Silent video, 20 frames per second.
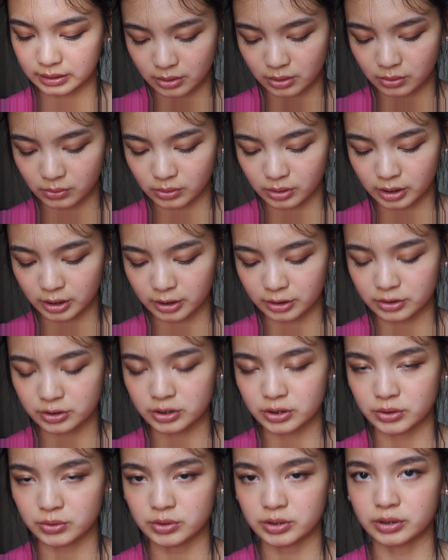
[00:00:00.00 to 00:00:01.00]

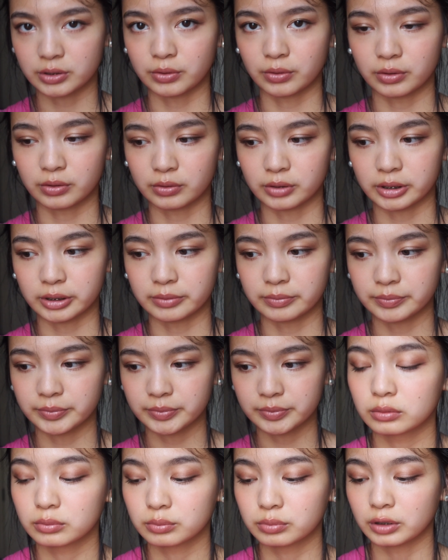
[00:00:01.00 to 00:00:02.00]
OR203.
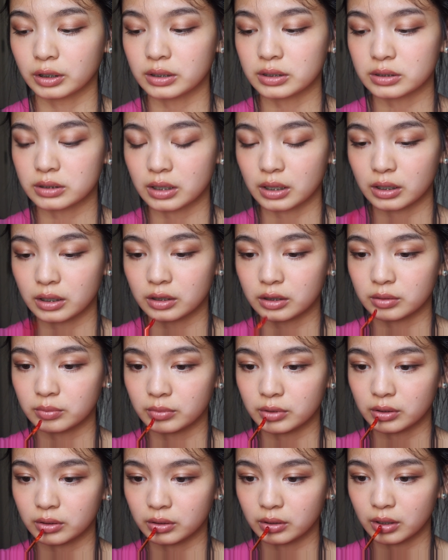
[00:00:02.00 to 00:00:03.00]
Place that in the
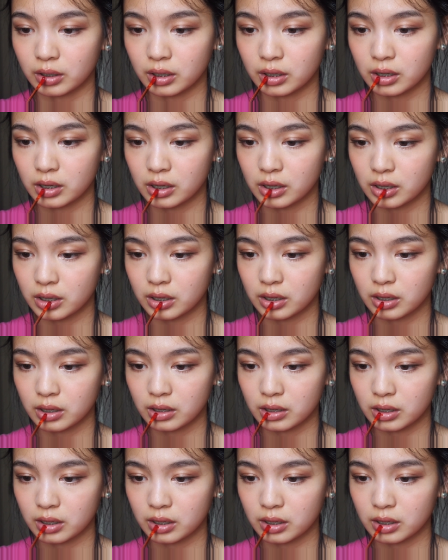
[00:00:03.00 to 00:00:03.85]
middle. Place